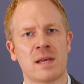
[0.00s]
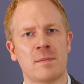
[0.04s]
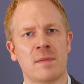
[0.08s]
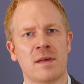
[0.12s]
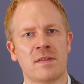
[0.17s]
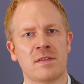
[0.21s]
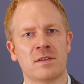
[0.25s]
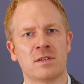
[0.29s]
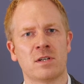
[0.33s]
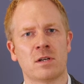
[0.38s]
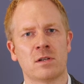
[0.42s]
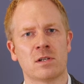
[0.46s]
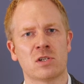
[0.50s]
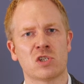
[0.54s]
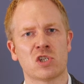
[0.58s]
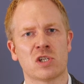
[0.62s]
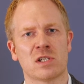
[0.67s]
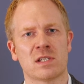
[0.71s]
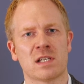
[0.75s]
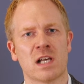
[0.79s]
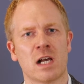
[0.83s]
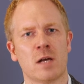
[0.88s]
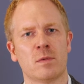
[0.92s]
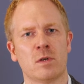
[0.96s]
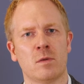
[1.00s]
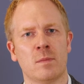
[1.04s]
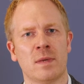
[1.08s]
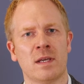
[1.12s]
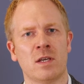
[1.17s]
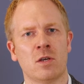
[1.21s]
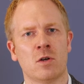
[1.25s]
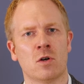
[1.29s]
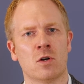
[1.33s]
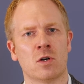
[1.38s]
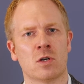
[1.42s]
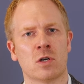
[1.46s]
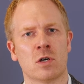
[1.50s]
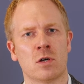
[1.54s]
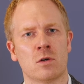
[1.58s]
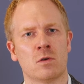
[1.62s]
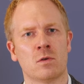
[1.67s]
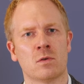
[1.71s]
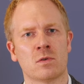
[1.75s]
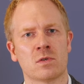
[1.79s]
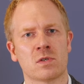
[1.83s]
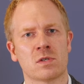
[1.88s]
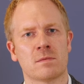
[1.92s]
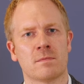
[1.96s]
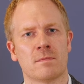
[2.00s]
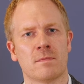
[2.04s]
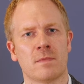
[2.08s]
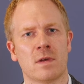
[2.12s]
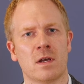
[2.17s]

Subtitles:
methodology to help you meet your goals.